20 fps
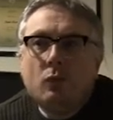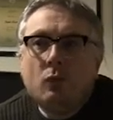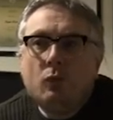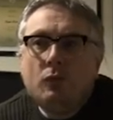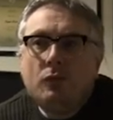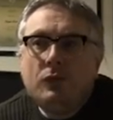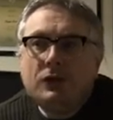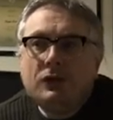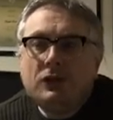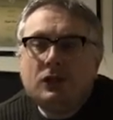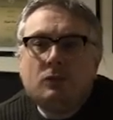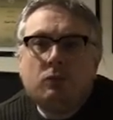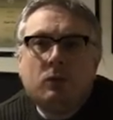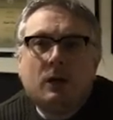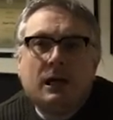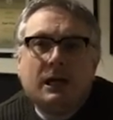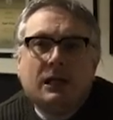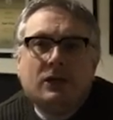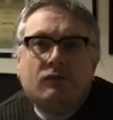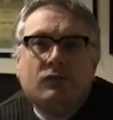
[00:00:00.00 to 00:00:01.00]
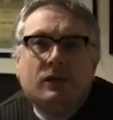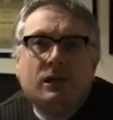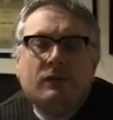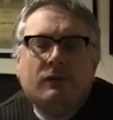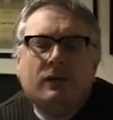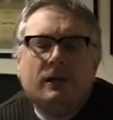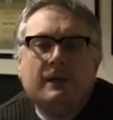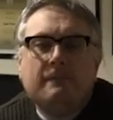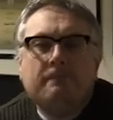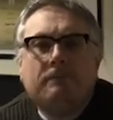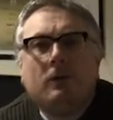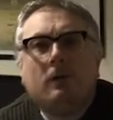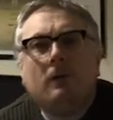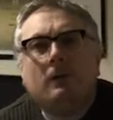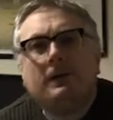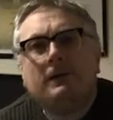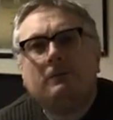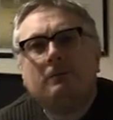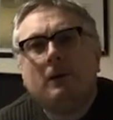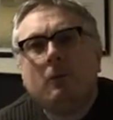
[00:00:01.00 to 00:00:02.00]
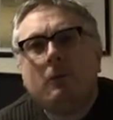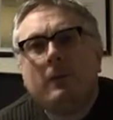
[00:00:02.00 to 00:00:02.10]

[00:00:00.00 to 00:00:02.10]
This is why it's really, really important as well.